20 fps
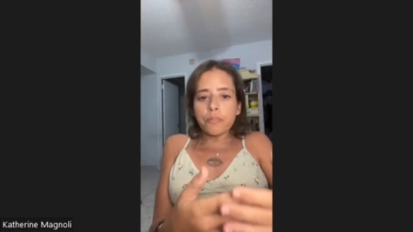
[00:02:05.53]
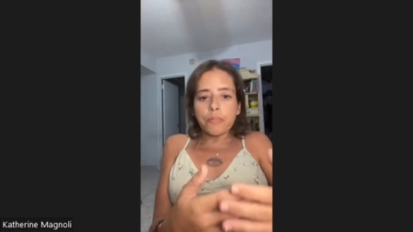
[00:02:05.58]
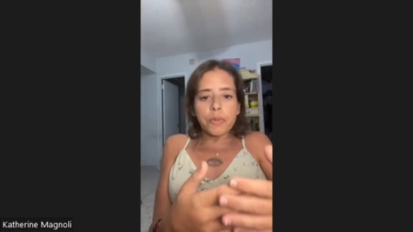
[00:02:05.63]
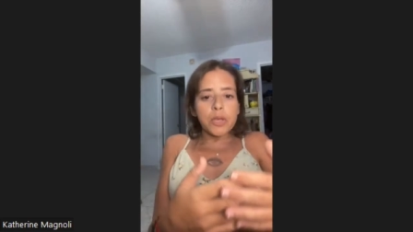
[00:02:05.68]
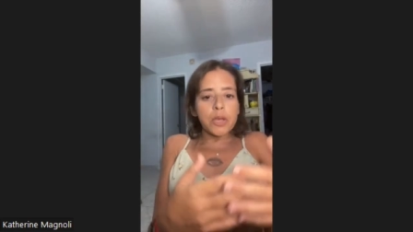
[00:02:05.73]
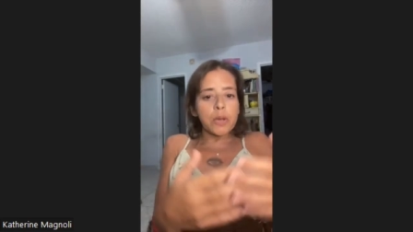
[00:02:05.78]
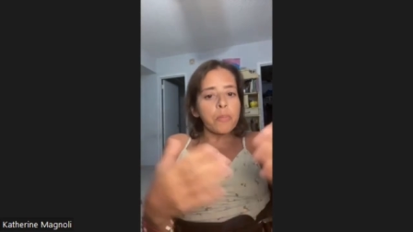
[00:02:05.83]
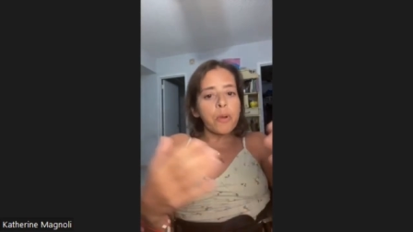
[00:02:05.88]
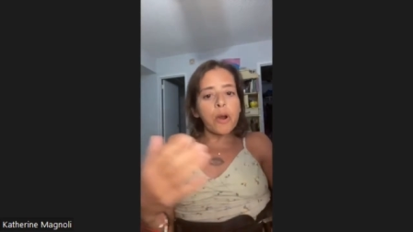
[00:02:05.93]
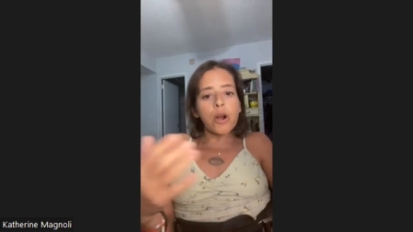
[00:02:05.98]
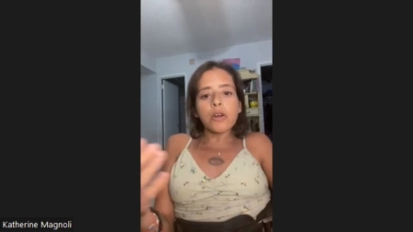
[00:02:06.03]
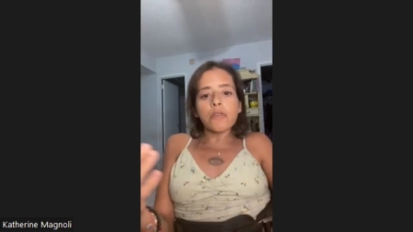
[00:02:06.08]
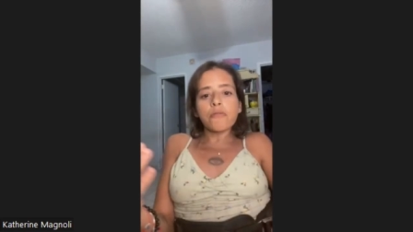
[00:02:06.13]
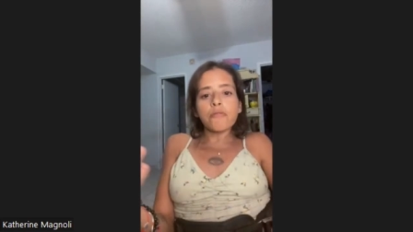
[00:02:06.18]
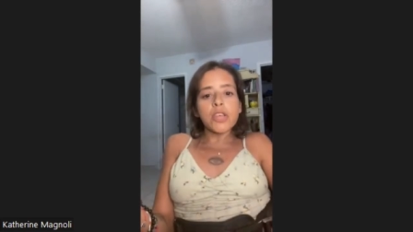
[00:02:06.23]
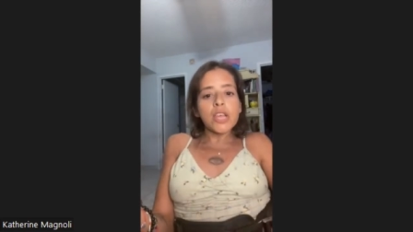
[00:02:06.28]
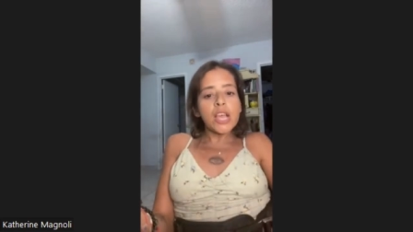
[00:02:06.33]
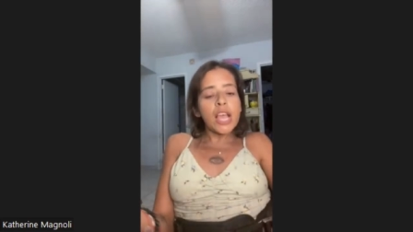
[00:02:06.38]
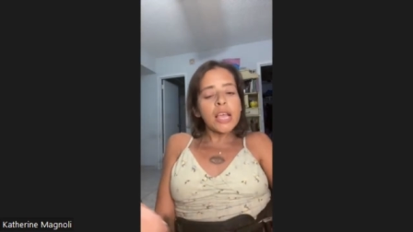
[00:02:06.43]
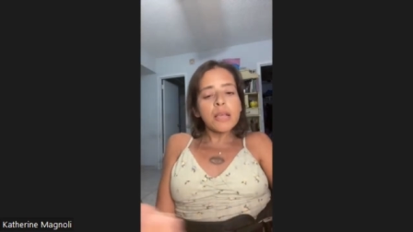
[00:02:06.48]
be a part
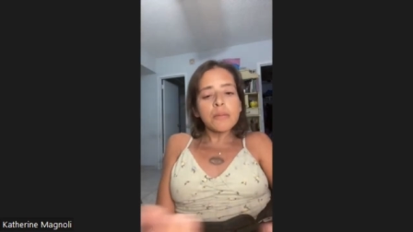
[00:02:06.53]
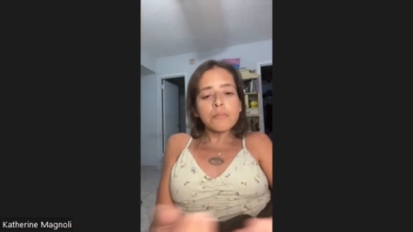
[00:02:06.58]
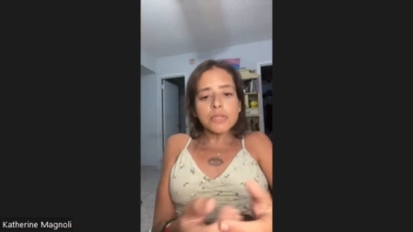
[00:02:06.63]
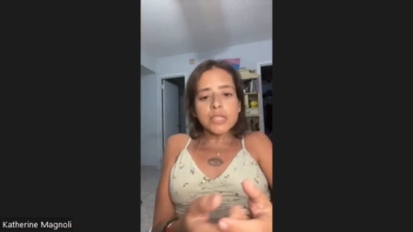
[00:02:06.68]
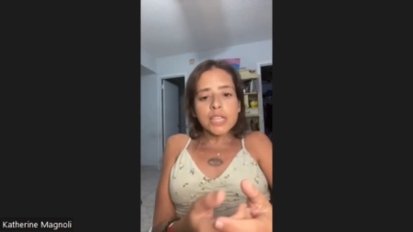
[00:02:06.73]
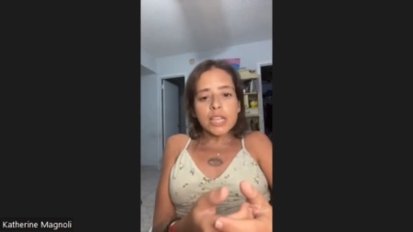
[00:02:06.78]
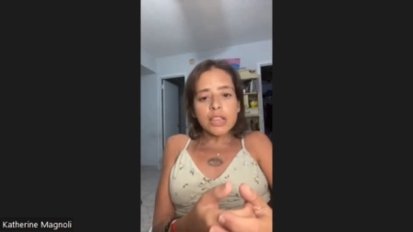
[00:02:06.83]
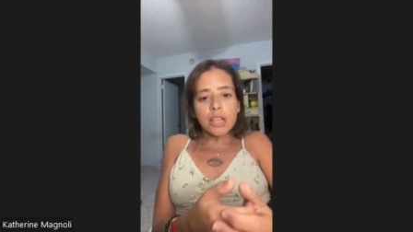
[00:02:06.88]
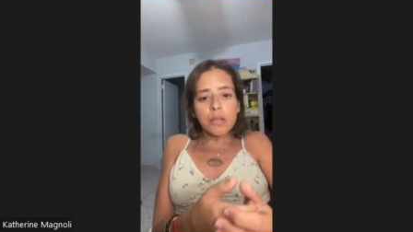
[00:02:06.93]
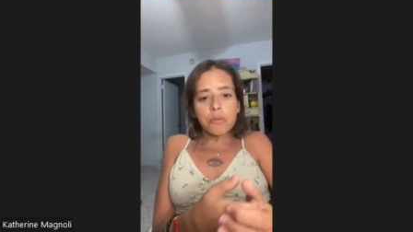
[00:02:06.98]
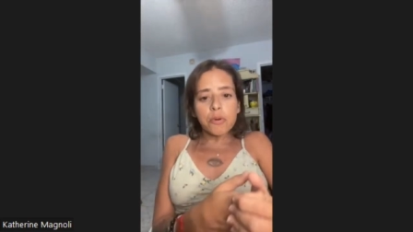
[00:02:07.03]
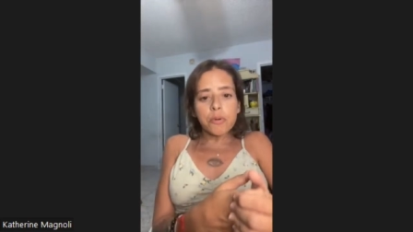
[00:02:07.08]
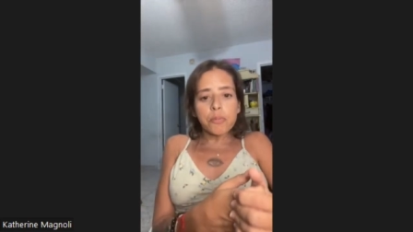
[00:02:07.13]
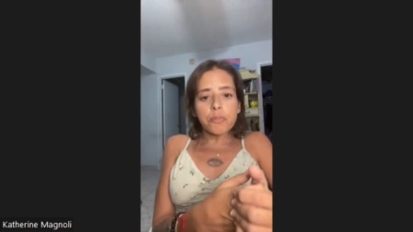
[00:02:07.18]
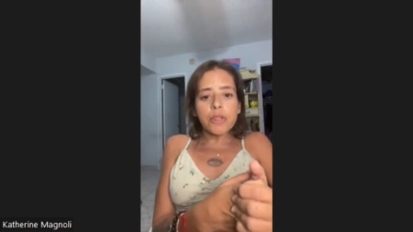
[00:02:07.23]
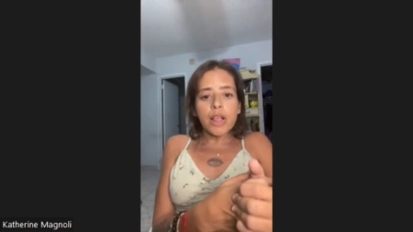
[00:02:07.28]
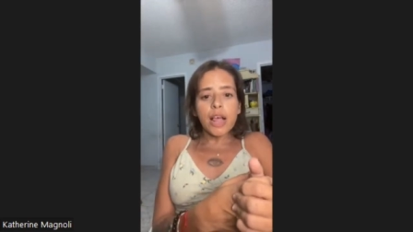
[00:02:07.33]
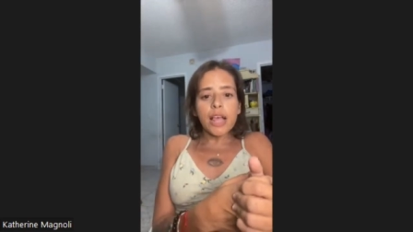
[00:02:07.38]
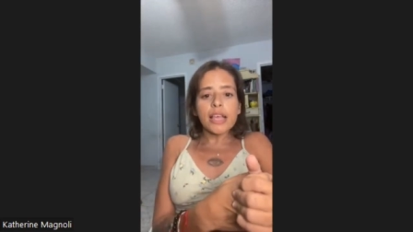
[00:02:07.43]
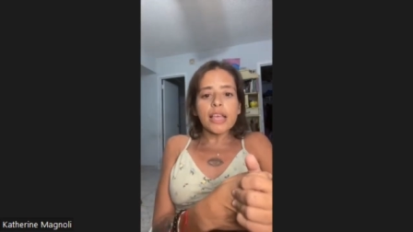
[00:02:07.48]
of the games that they were
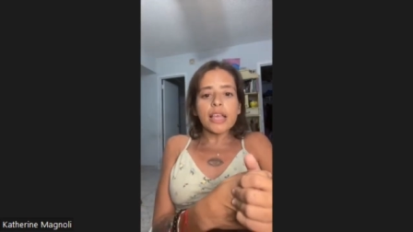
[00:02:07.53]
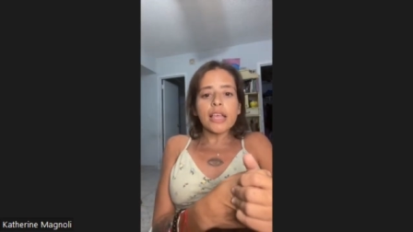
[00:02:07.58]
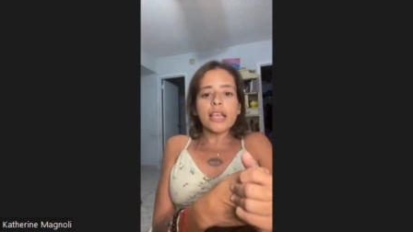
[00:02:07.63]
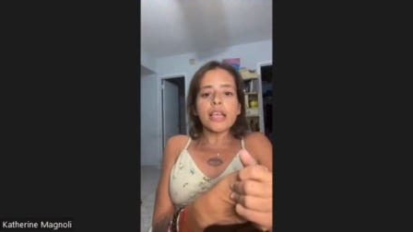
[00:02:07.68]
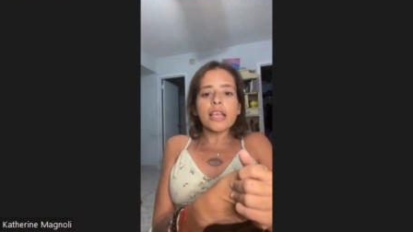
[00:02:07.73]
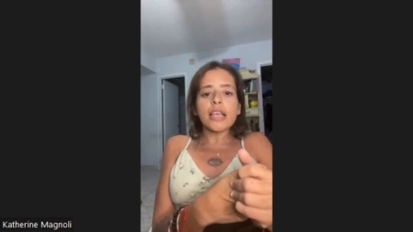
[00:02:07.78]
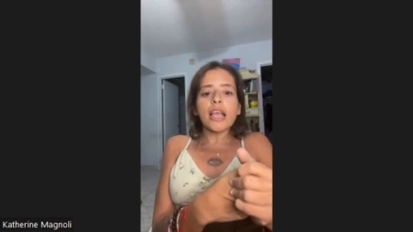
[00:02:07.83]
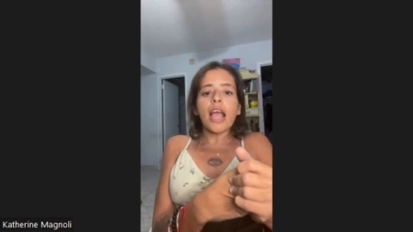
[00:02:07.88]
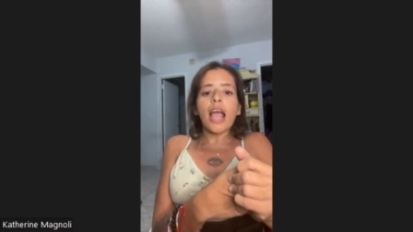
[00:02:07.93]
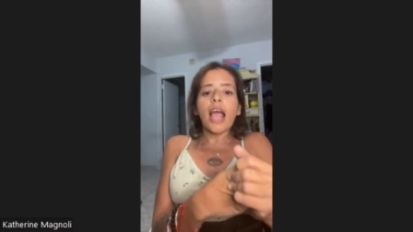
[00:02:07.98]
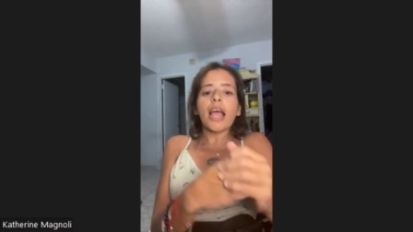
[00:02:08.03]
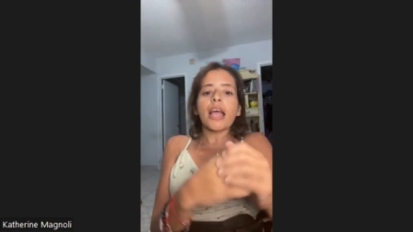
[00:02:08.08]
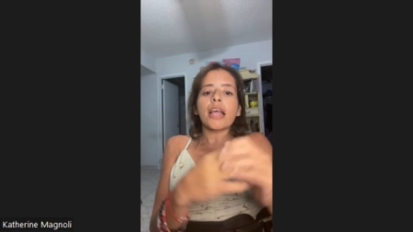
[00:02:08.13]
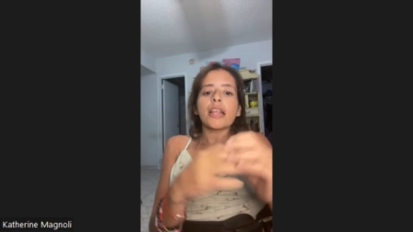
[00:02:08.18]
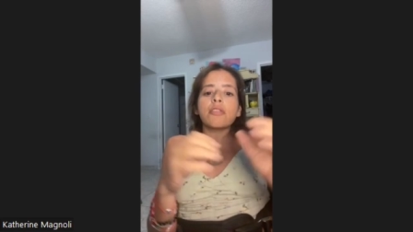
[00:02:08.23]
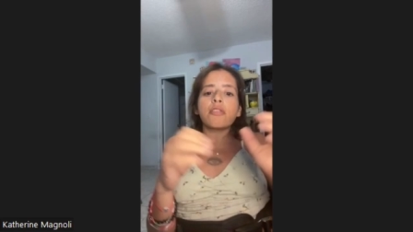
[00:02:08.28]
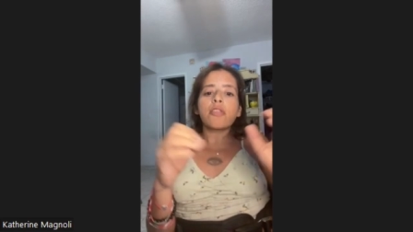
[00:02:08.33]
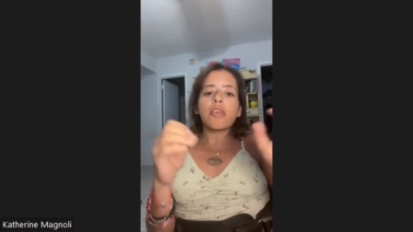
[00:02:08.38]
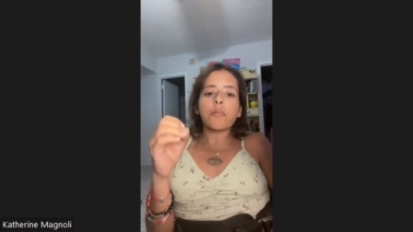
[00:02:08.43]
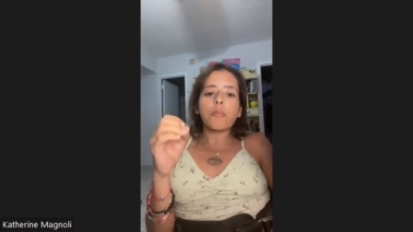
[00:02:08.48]
playing
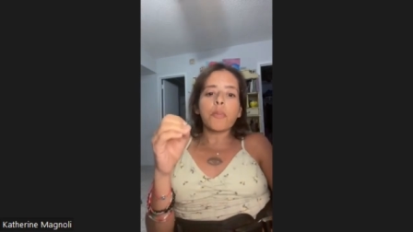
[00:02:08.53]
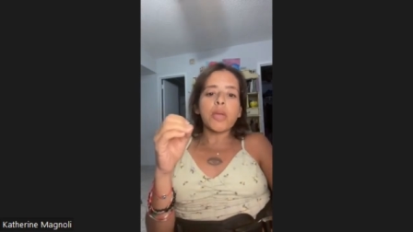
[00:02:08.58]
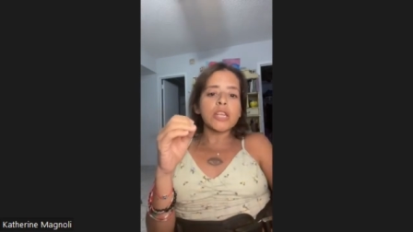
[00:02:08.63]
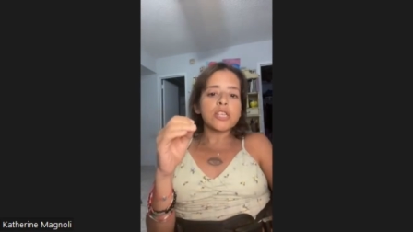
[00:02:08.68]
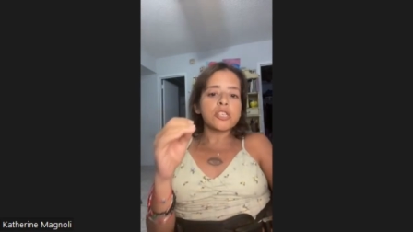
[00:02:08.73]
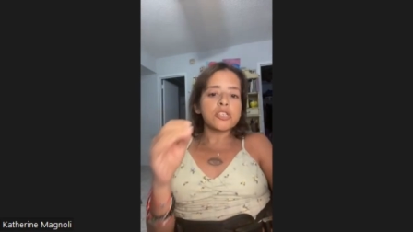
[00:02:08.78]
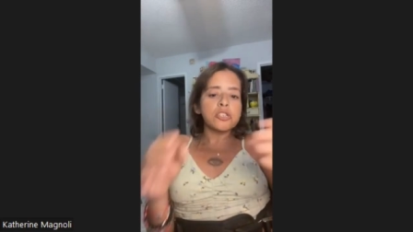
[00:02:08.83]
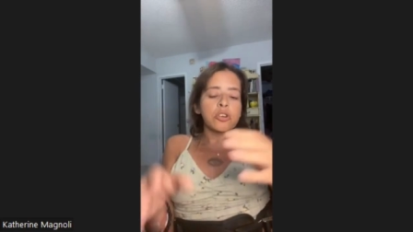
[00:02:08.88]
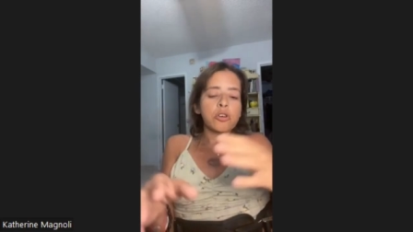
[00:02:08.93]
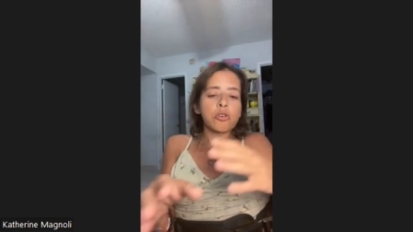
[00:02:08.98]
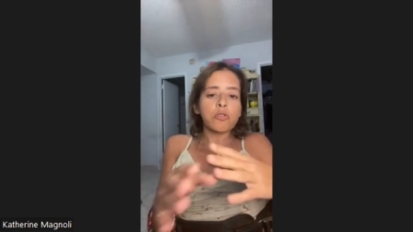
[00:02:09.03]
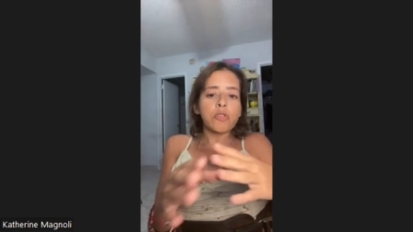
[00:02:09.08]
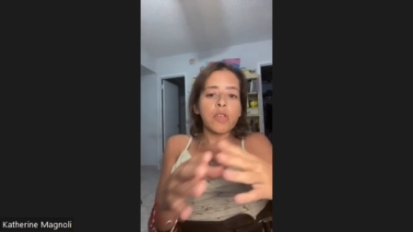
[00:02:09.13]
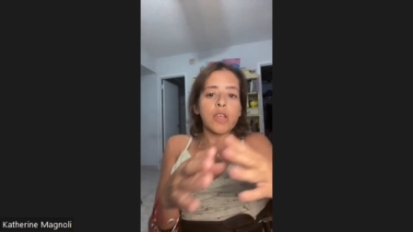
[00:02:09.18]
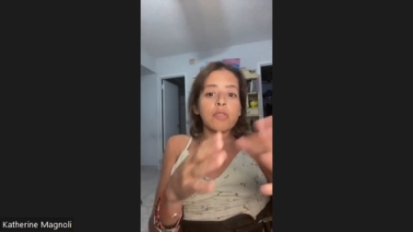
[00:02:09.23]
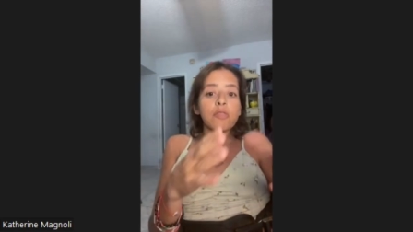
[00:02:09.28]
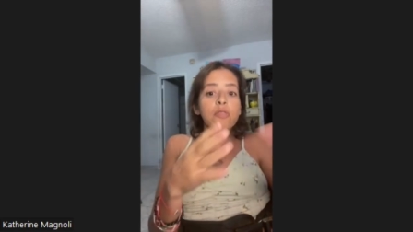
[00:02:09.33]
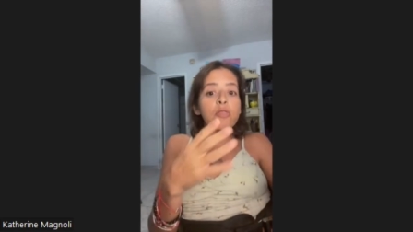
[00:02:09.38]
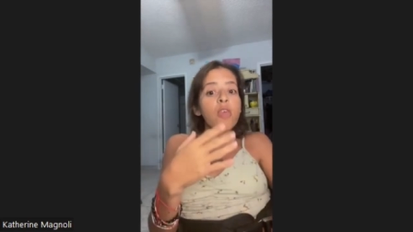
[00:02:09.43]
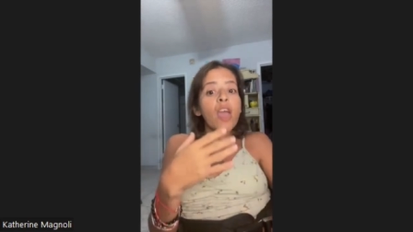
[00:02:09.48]
and they made sure that